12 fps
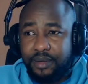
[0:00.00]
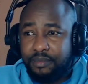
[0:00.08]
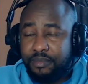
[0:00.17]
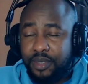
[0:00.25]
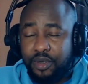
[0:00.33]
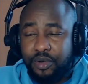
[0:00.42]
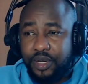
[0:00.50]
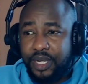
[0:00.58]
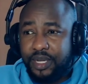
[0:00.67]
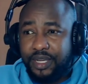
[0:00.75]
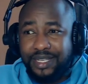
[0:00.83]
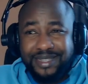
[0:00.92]
on
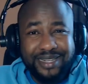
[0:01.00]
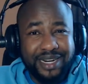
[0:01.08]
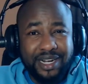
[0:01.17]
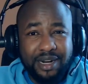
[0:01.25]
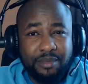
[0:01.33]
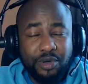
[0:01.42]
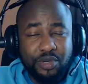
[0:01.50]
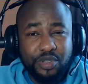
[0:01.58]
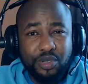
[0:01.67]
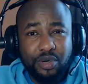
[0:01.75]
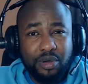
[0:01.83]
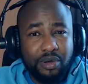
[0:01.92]
Instagram
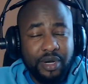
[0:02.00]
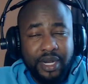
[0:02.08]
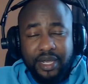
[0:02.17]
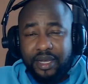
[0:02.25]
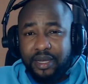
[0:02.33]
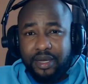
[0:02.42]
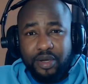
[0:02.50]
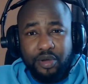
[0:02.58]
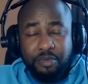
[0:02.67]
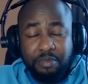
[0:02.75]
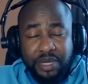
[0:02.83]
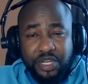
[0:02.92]
also, on
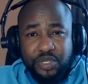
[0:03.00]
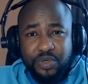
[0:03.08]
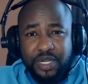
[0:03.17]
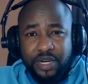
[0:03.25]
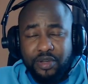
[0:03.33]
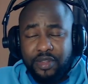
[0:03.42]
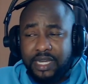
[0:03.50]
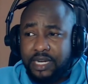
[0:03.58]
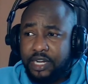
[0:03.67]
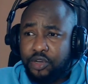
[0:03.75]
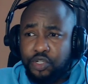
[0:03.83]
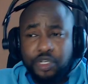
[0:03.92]
BitChute and all that.
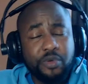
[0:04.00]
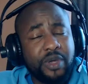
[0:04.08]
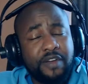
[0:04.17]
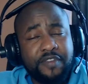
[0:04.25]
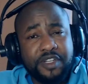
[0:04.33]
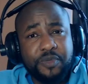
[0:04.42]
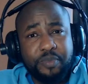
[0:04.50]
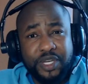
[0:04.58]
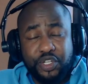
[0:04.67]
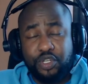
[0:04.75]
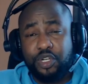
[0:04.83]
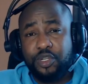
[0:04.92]
And also we have a
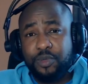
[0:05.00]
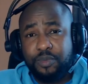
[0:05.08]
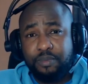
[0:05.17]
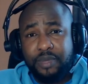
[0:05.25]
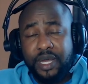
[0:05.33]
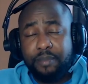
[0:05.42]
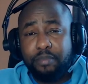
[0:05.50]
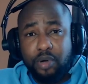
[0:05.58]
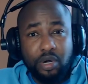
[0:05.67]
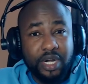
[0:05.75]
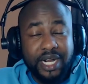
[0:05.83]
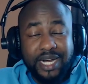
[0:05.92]
special
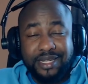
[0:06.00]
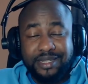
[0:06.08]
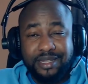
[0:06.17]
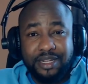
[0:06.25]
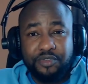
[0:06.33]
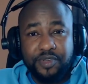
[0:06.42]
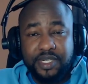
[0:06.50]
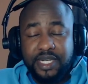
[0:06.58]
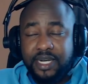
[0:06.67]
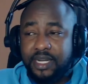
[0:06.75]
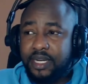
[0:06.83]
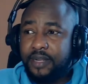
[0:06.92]
podcast that we
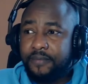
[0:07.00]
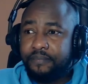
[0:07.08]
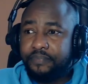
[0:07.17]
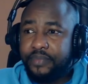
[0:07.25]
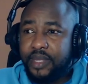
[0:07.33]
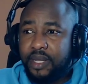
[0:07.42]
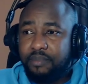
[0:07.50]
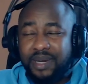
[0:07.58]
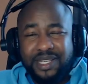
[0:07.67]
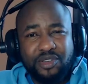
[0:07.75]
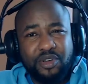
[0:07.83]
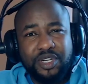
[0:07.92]
started.
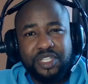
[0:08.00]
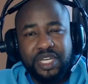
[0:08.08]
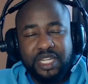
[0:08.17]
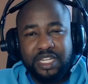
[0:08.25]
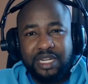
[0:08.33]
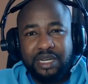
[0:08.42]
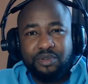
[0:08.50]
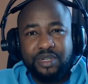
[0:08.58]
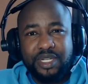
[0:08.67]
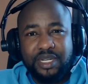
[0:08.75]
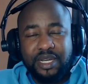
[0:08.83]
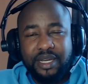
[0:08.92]
Please go and check it
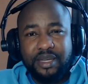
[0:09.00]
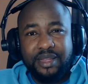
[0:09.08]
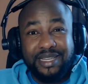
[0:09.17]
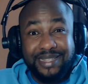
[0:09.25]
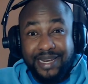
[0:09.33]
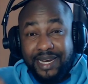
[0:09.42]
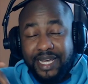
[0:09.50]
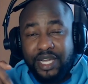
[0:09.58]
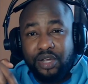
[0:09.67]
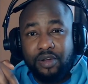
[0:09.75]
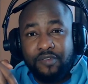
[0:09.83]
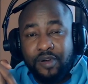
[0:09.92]
out. There's a
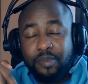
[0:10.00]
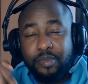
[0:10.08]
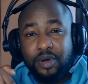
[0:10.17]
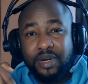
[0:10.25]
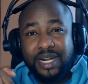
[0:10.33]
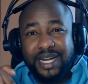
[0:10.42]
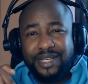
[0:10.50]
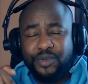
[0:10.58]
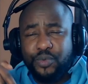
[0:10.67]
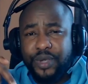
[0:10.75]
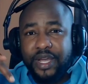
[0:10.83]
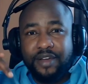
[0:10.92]
link of our podcast.
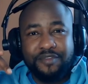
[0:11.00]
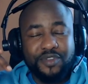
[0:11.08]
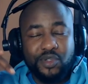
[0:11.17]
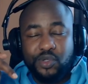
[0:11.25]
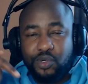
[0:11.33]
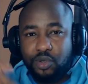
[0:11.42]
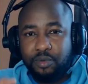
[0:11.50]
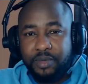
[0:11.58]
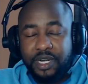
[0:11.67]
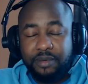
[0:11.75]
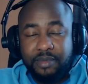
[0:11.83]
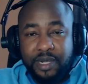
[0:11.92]
We have so
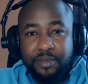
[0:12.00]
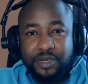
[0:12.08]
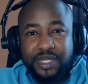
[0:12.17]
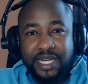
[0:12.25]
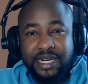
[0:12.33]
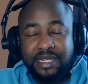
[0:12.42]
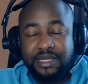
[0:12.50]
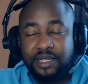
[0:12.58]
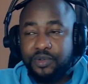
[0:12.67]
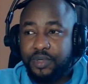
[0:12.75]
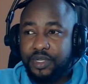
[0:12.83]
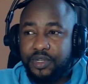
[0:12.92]
many Bible studies that
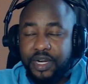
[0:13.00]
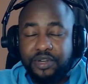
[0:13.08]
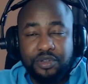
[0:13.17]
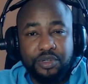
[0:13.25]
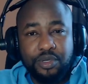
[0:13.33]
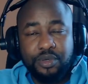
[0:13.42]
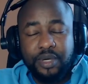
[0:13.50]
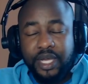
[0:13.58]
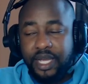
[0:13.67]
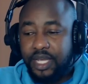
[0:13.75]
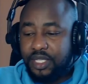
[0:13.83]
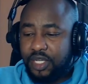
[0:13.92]
we try to do
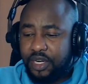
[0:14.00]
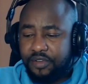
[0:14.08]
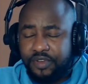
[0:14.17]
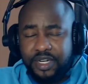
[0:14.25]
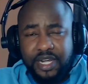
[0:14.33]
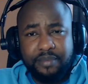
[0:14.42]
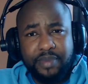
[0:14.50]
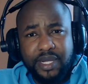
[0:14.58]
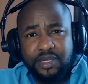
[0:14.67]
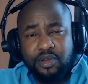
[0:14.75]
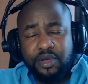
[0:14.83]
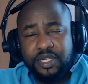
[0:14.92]
each and every time. Please
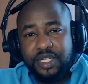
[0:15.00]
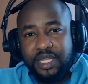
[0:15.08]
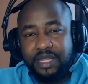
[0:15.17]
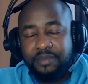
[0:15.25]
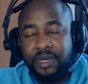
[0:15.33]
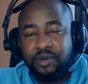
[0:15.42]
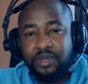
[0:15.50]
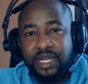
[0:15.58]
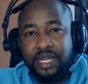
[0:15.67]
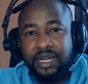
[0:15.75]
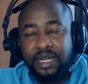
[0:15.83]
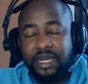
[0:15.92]
go and check them out.
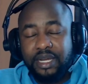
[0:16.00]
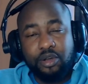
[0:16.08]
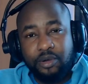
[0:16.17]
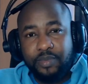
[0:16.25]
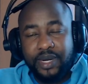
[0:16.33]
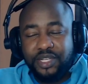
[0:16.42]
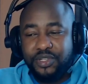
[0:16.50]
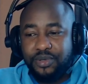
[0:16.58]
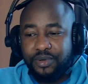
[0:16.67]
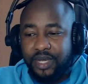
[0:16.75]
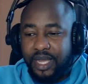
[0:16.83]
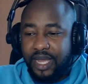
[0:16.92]
And God bless you
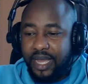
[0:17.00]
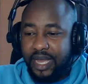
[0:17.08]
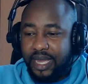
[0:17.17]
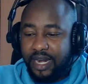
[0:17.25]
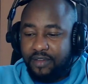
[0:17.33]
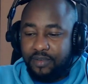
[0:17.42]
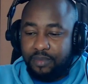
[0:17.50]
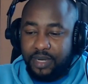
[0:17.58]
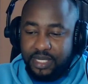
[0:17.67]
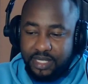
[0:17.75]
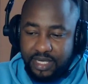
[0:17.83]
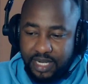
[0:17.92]
and have a
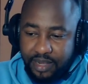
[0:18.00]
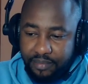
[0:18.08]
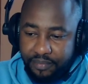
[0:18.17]
blessed time.